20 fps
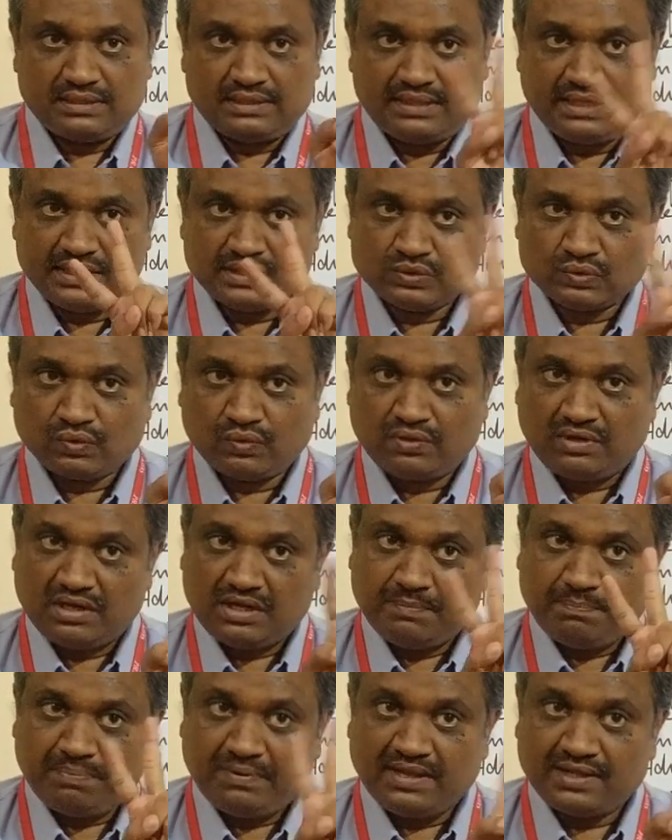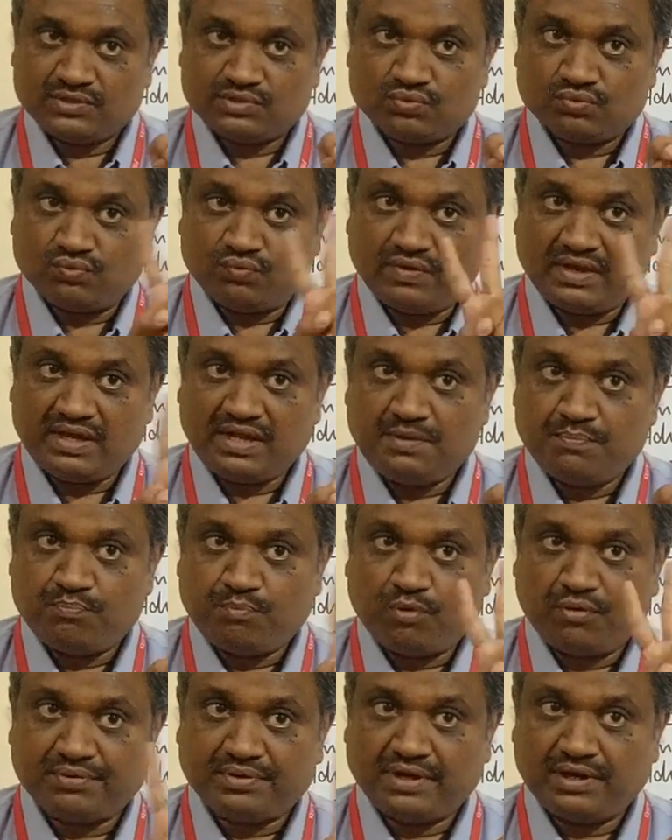This only plays very
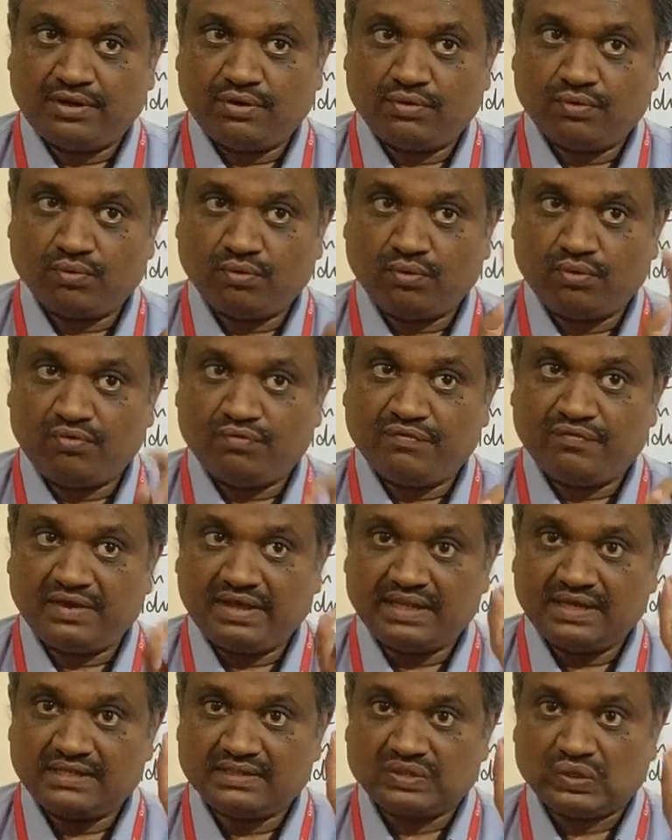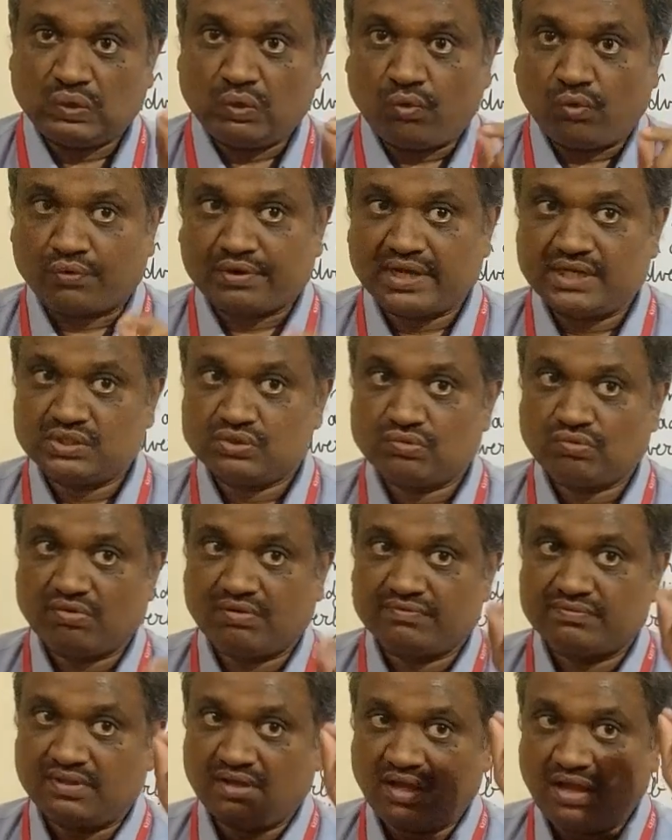important role. Where is the location
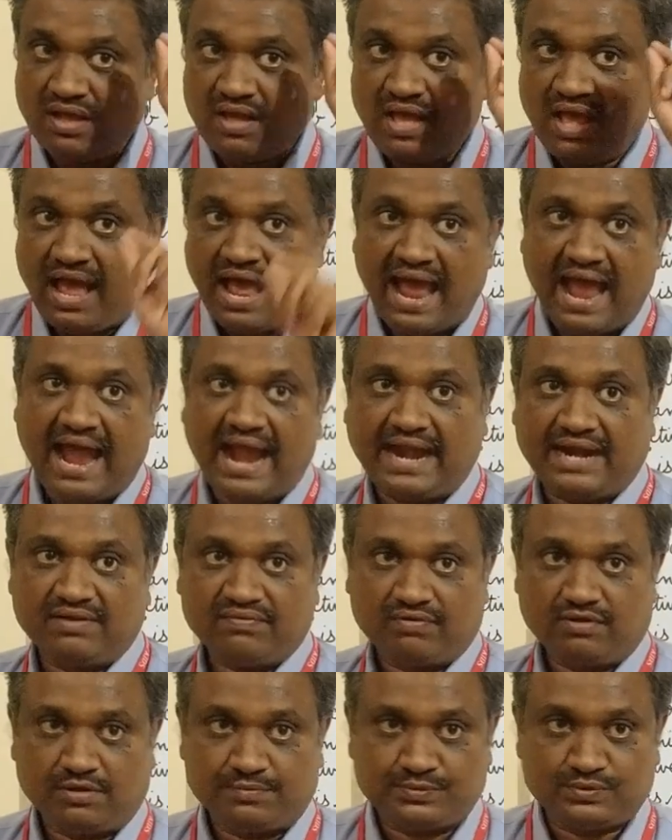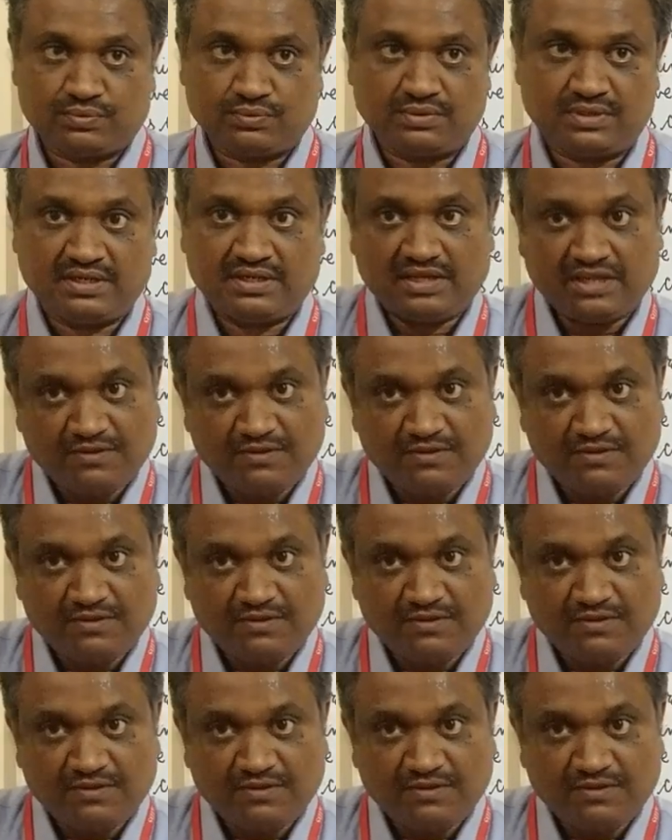of the adverb student?